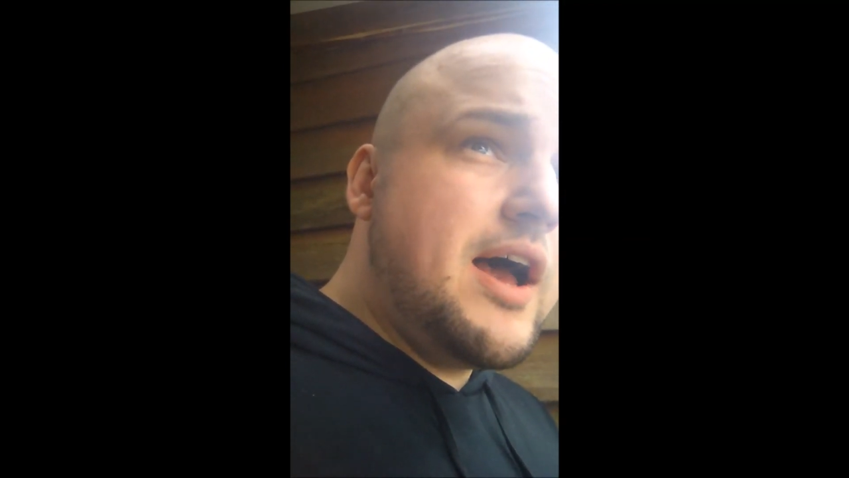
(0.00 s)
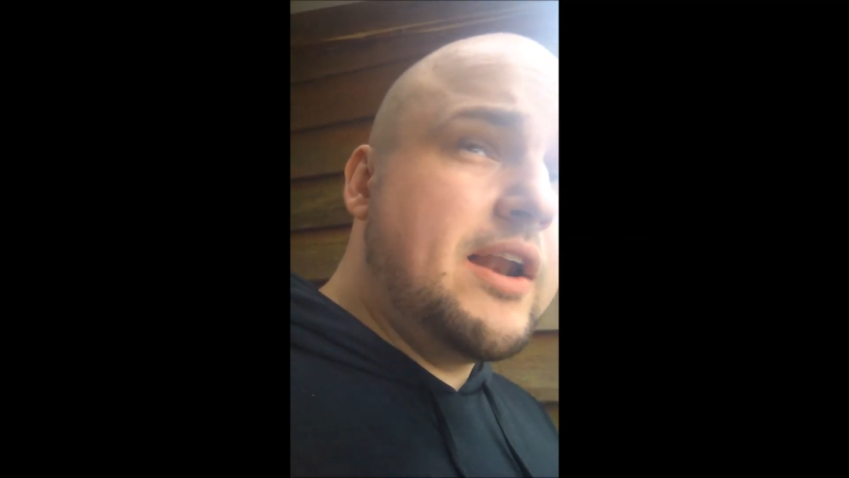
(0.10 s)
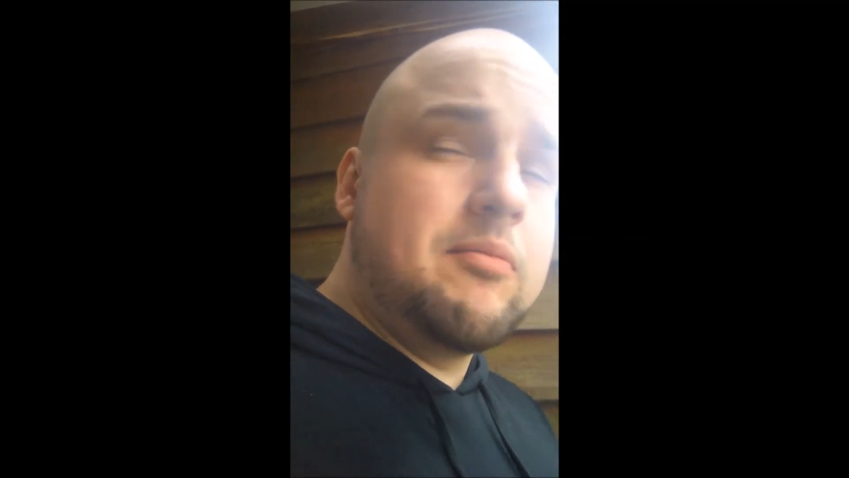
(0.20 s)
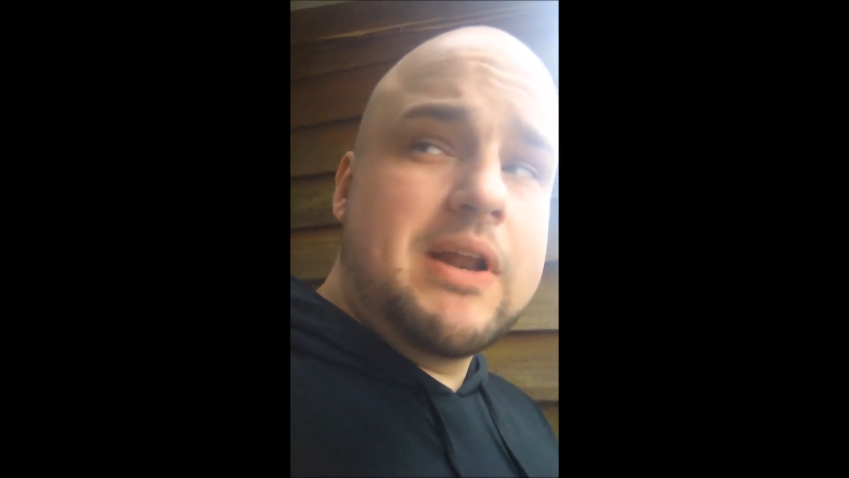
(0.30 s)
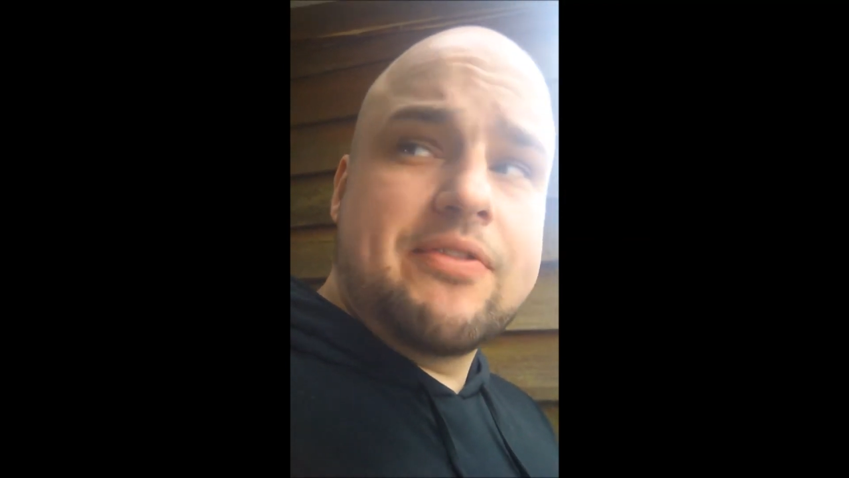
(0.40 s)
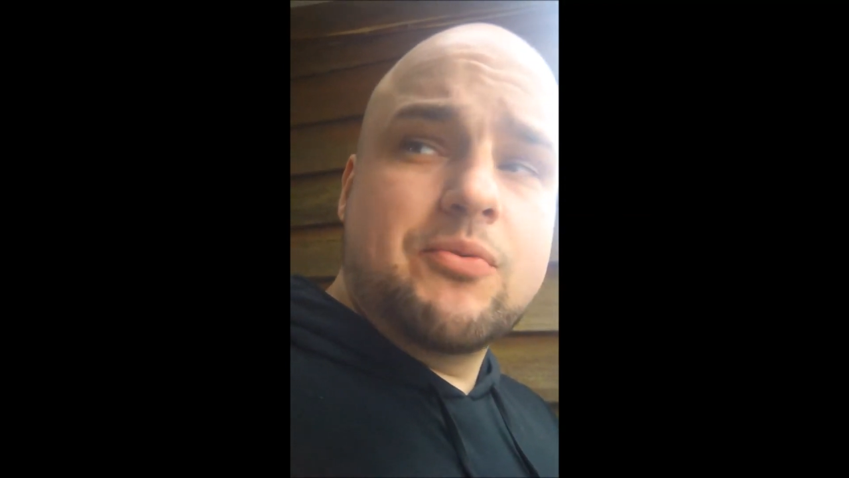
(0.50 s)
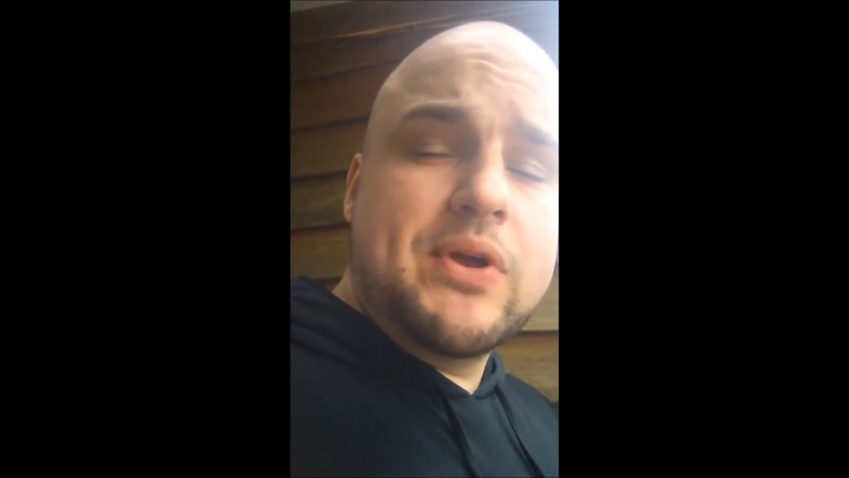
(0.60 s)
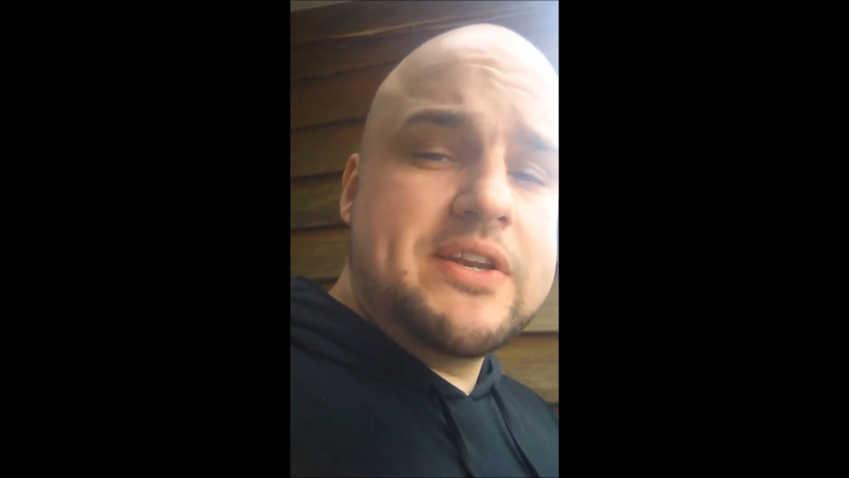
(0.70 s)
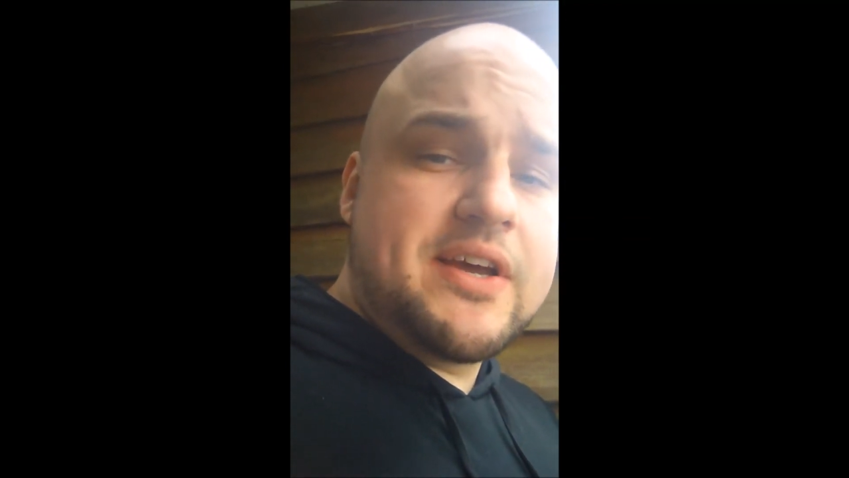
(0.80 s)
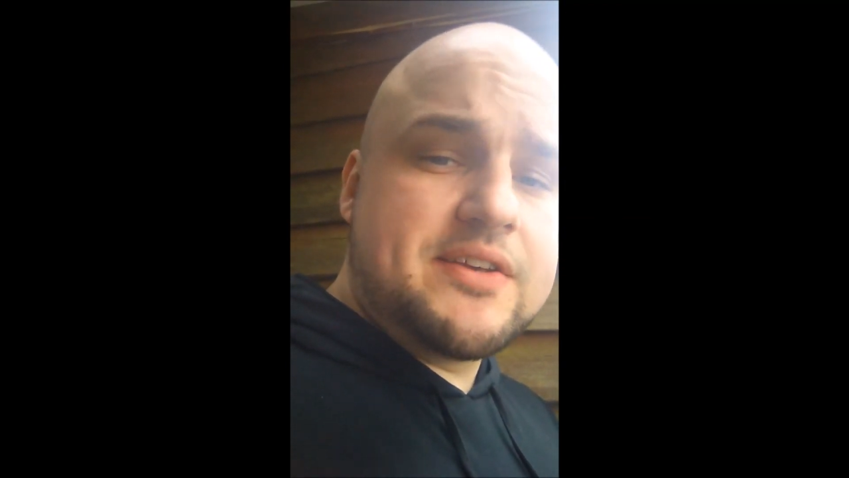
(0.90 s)
and I'm glad the
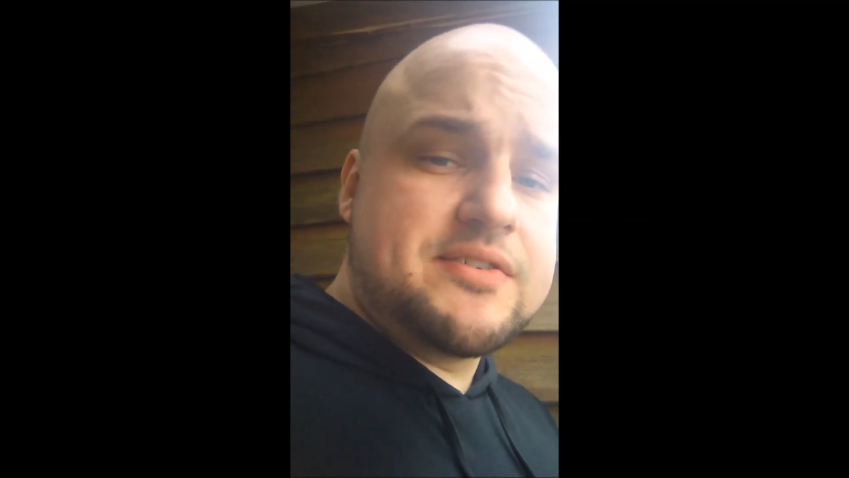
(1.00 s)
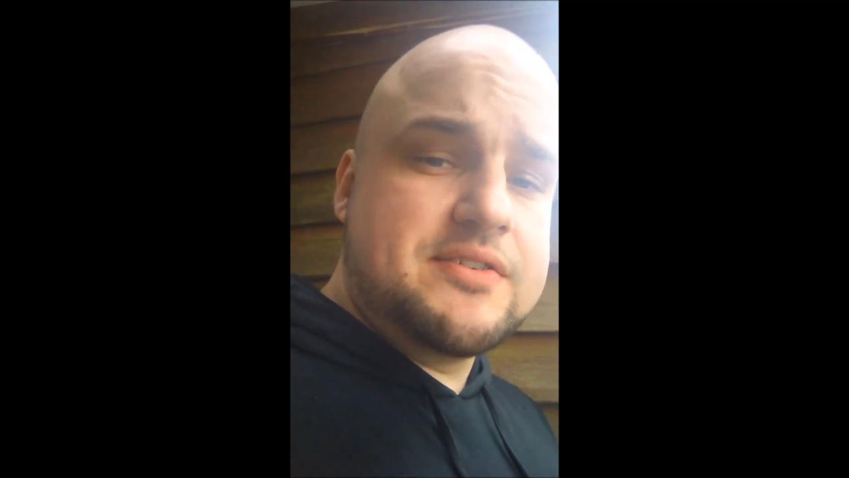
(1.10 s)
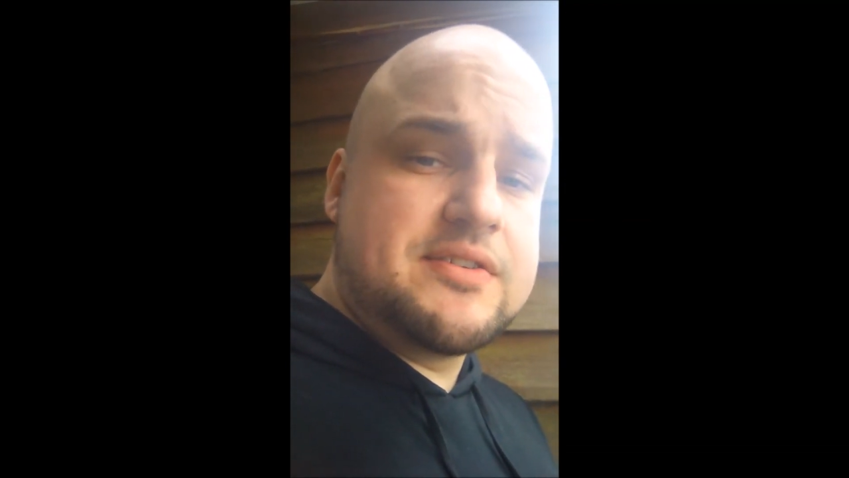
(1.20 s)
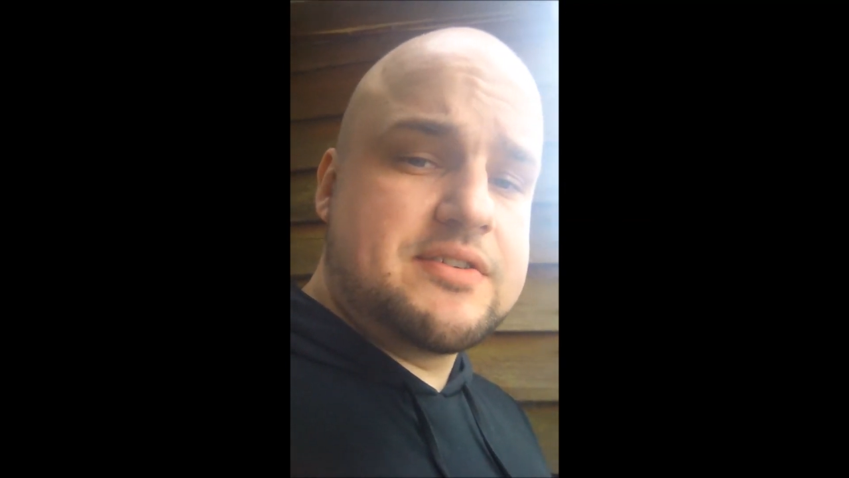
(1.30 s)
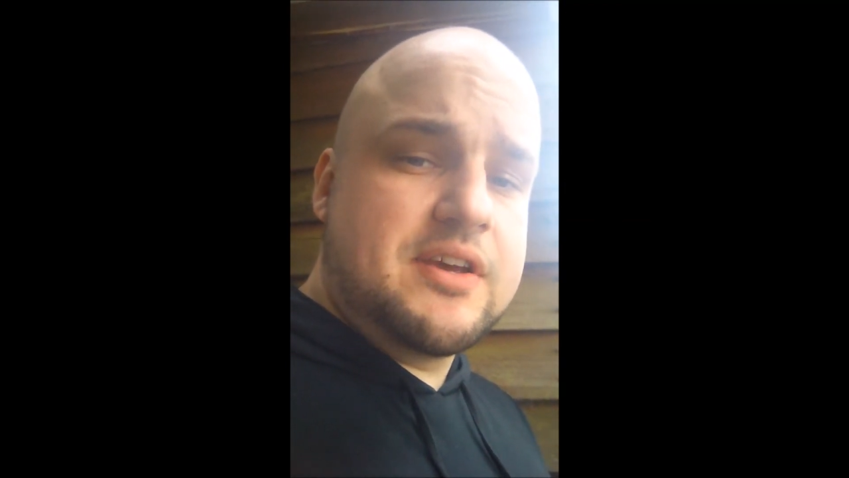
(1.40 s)
wind hasn't